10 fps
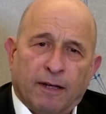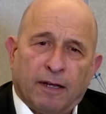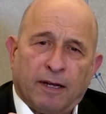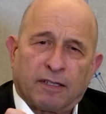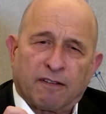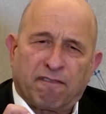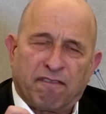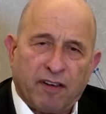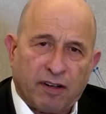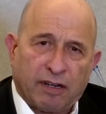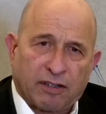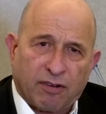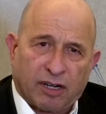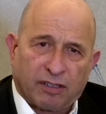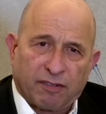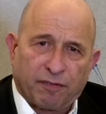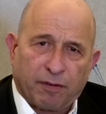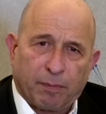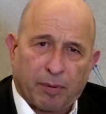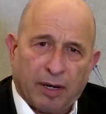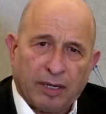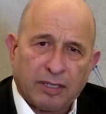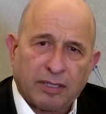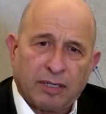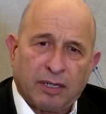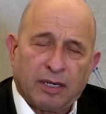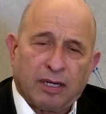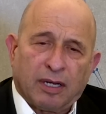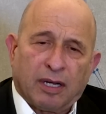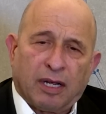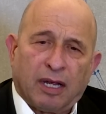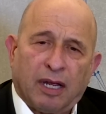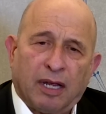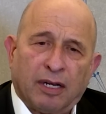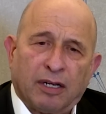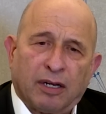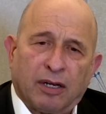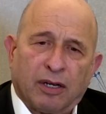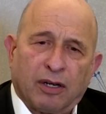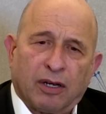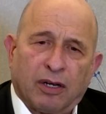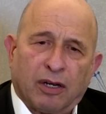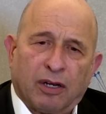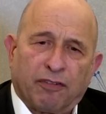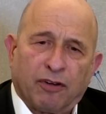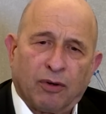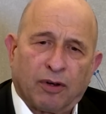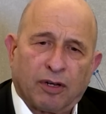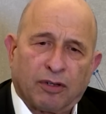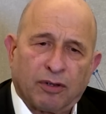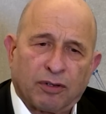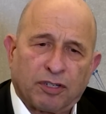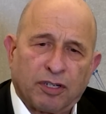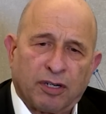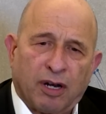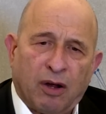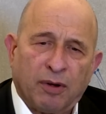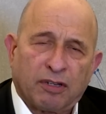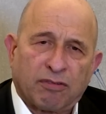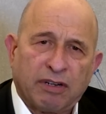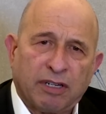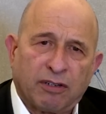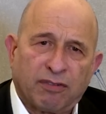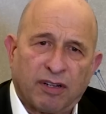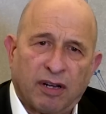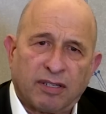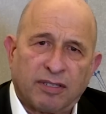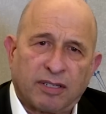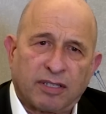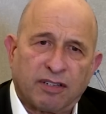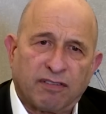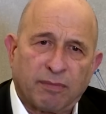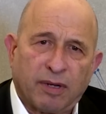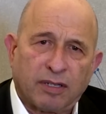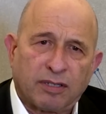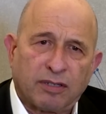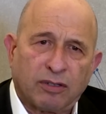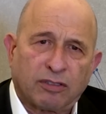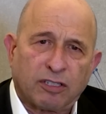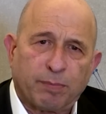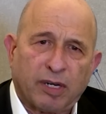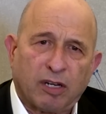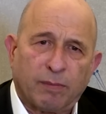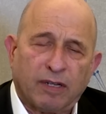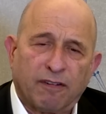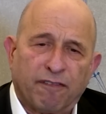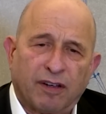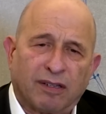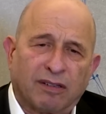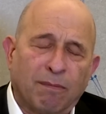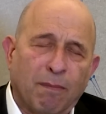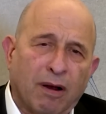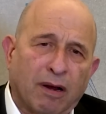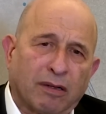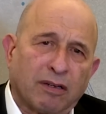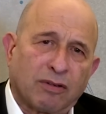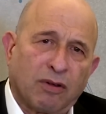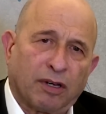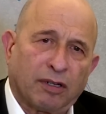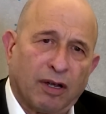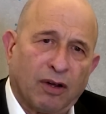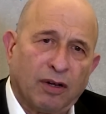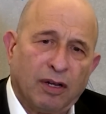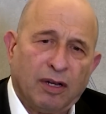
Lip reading: It's a very attractive price. And if you look at your share, how it traded over the last 6-7 months, not to speak about the fact that the market is going down.